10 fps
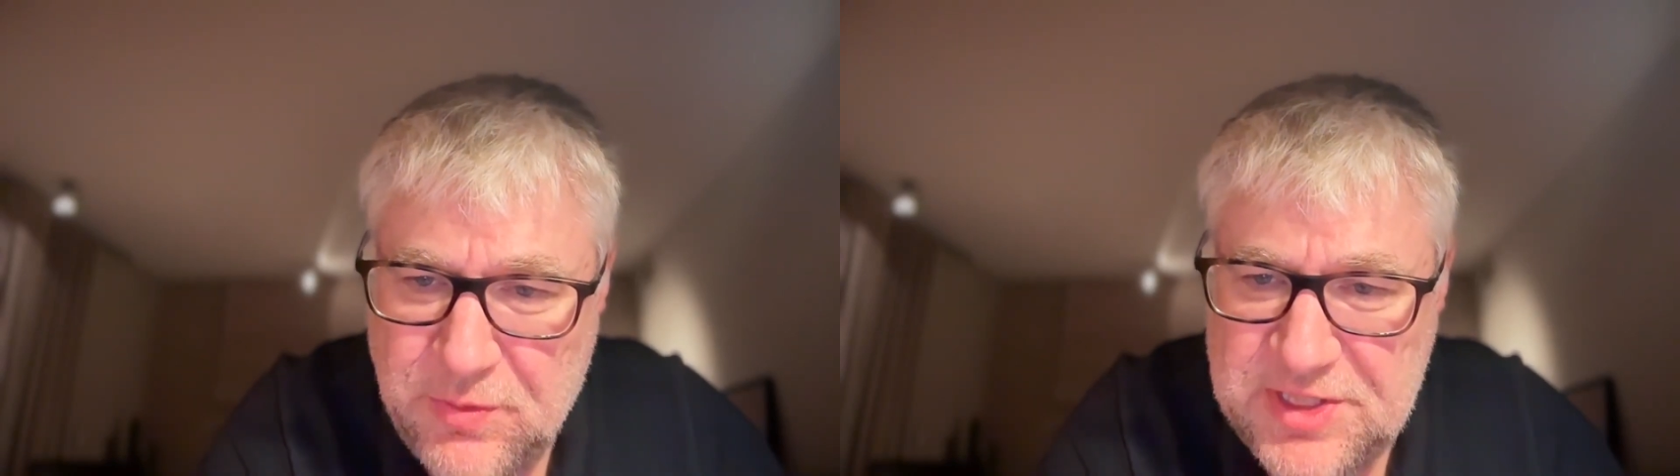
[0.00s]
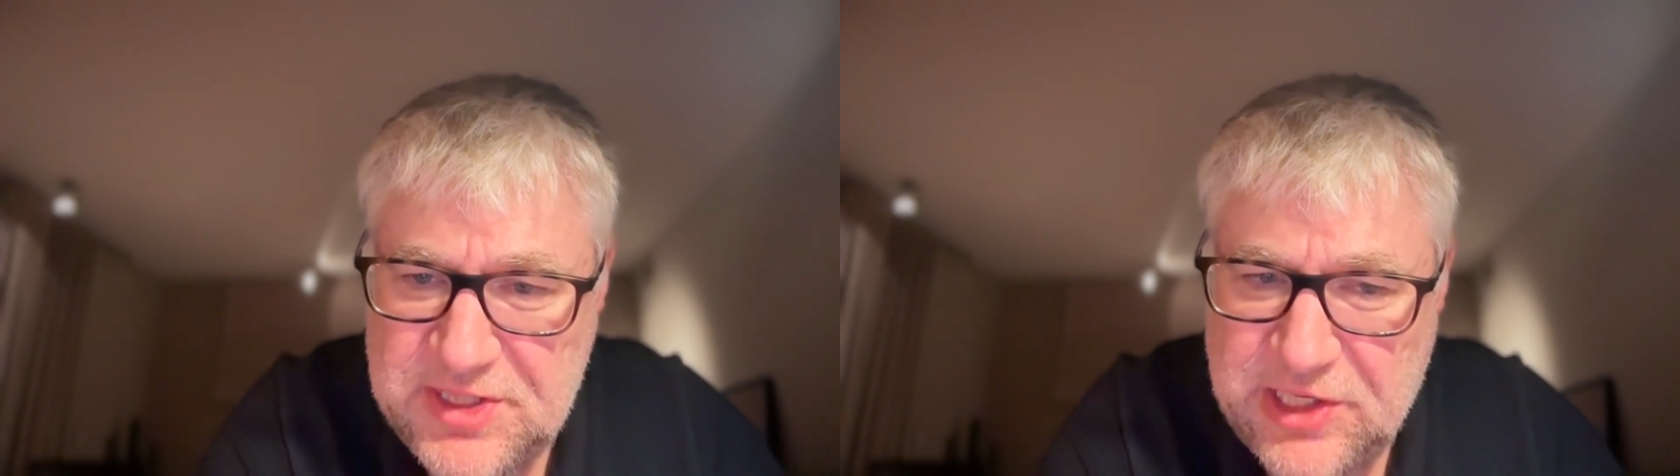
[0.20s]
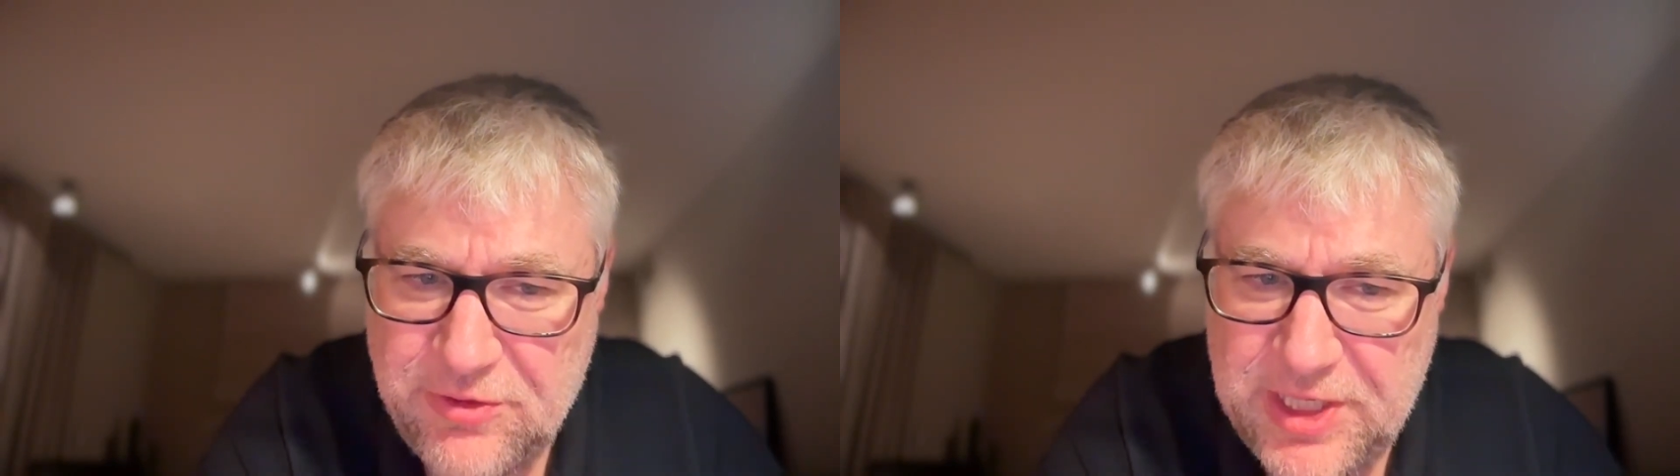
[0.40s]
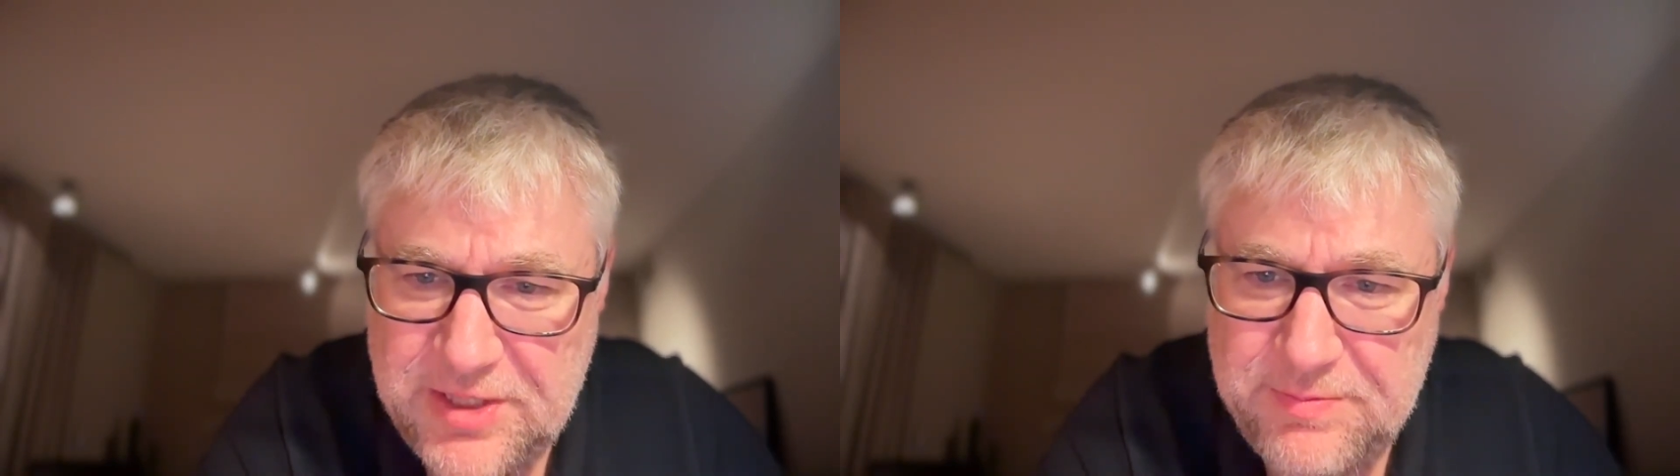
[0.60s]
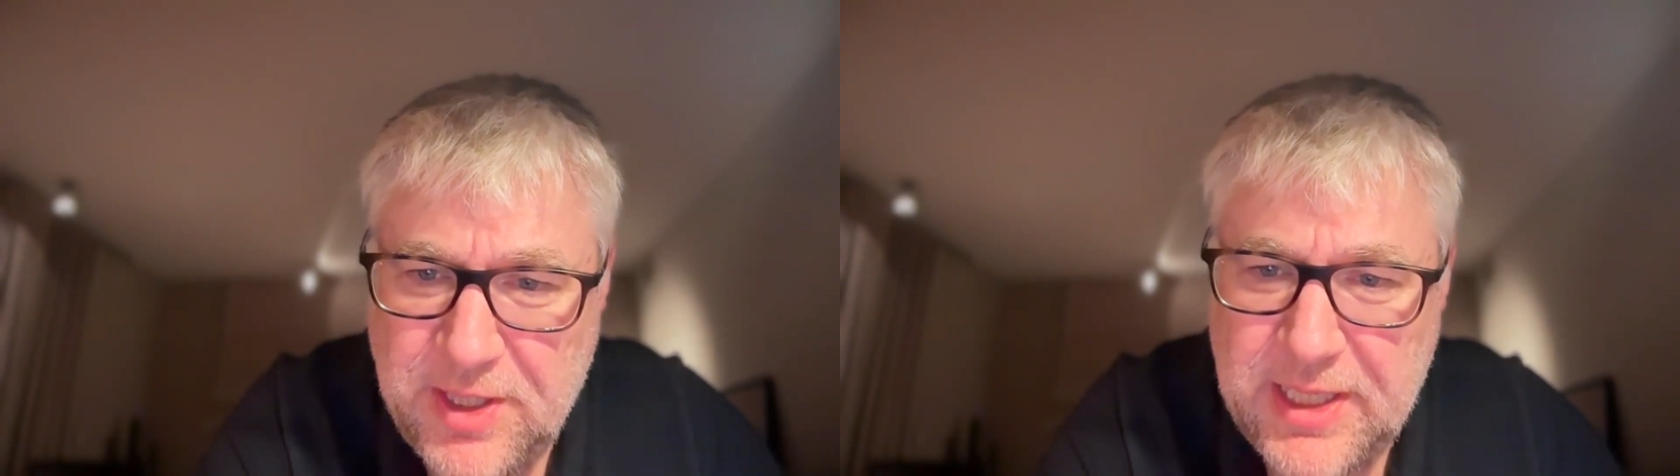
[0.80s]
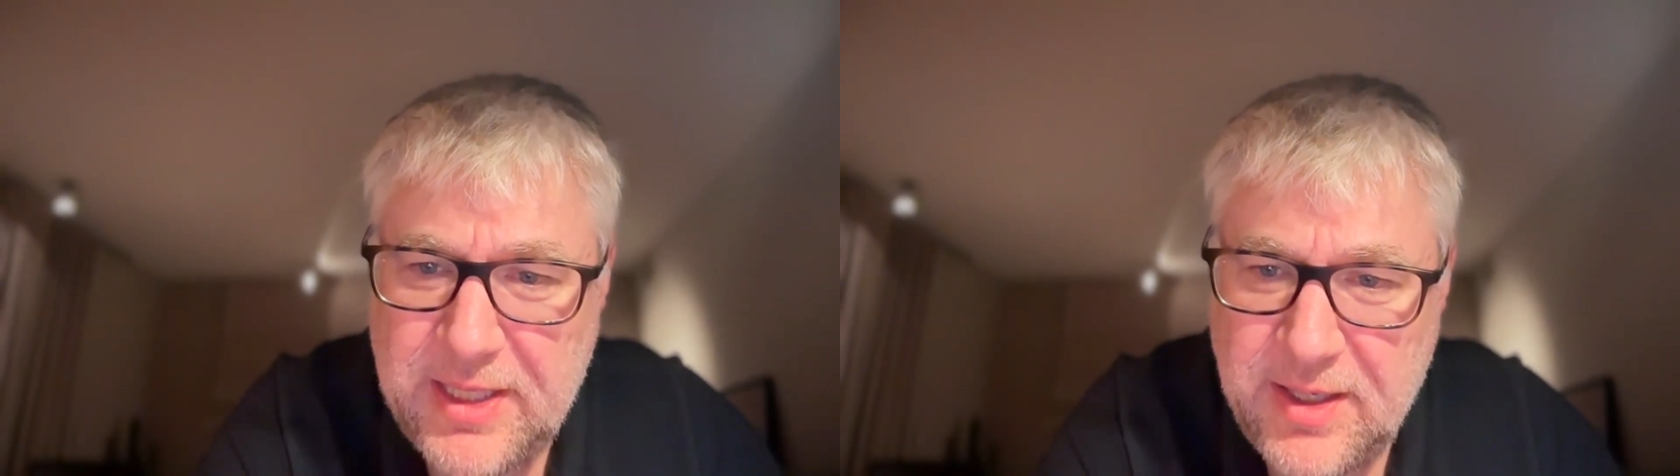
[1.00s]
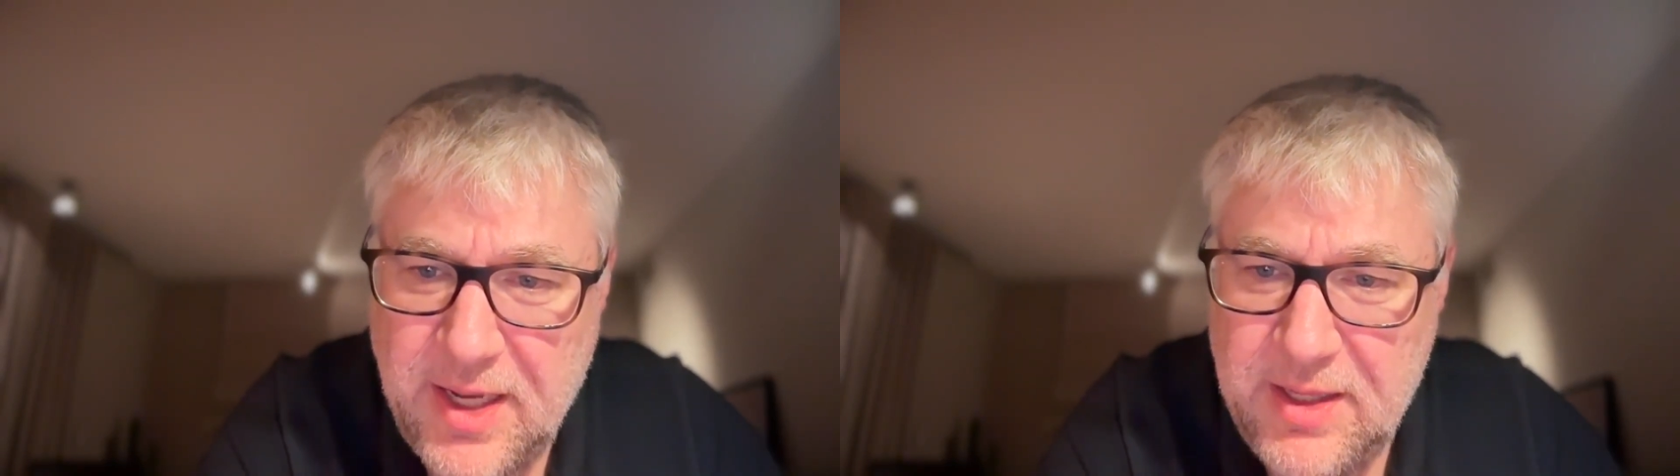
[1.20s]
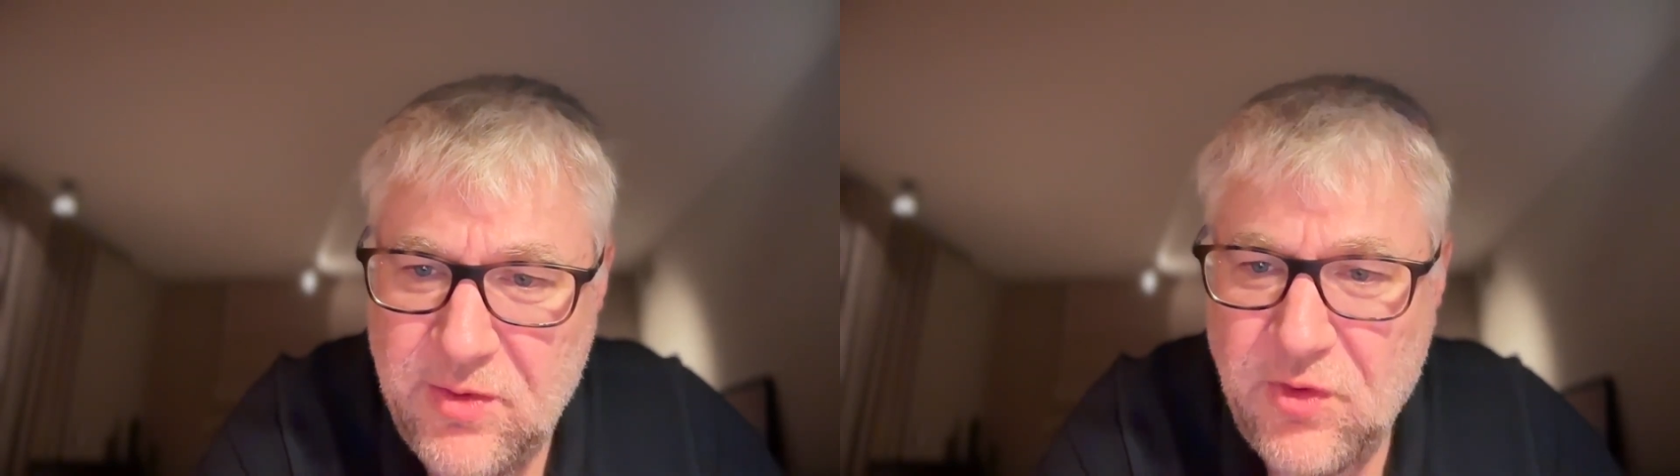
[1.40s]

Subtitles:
was generated by AI